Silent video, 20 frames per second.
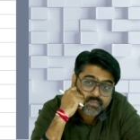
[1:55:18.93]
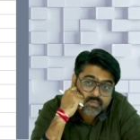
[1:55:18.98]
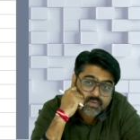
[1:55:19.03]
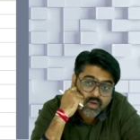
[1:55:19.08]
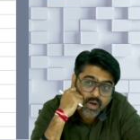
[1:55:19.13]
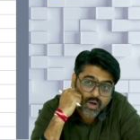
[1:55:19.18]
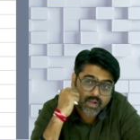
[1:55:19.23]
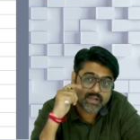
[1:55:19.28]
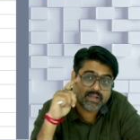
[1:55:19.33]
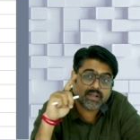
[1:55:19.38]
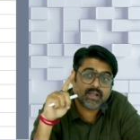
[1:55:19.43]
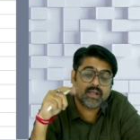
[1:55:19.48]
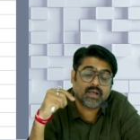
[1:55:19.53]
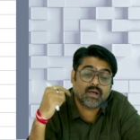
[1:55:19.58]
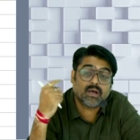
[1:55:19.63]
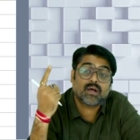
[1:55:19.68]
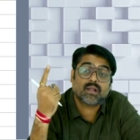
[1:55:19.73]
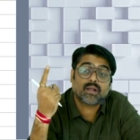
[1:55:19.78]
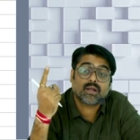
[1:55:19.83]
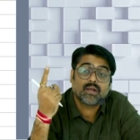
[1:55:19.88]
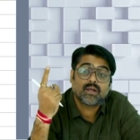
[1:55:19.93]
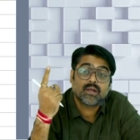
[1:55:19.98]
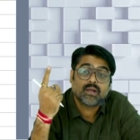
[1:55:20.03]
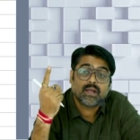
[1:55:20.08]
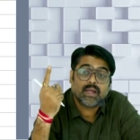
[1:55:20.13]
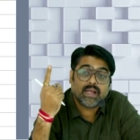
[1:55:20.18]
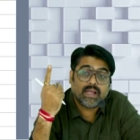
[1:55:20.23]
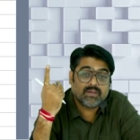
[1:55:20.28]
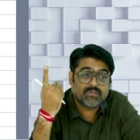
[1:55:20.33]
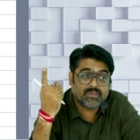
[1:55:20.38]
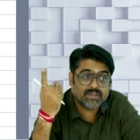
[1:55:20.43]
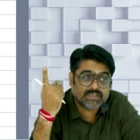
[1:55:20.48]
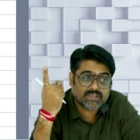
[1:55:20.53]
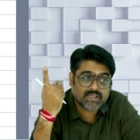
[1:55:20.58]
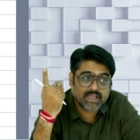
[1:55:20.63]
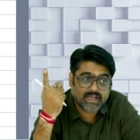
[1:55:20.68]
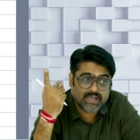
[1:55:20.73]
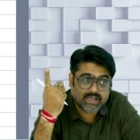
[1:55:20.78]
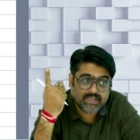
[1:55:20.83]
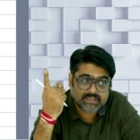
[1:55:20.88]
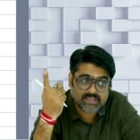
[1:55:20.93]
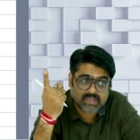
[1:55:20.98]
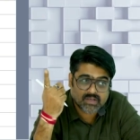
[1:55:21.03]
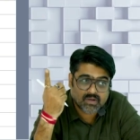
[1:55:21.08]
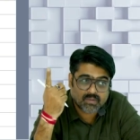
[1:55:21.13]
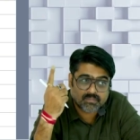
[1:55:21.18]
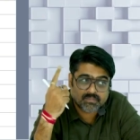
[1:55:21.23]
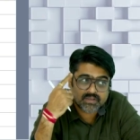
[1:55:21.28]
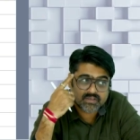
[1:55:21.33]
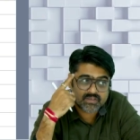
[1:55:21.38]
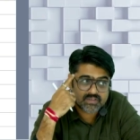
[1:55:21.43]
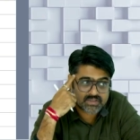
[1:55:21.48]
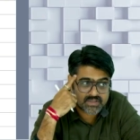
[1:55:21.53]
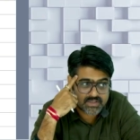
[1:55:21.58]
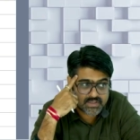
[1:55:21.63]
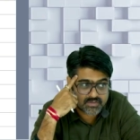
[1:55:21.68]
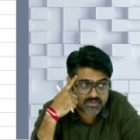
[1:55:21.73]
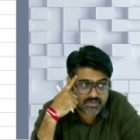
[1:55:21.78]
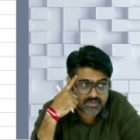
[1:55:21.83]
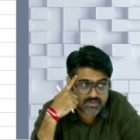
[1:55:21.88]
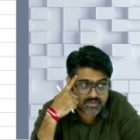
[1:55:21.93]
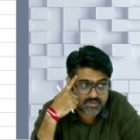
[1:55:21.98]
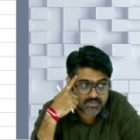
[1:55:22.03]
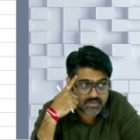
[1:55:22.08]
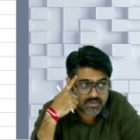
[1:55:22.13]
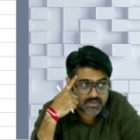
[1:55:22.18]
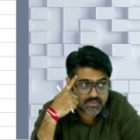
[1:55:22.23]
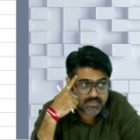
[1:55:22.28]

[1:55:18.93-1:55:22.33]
Or in the year in which the initial compensation is received.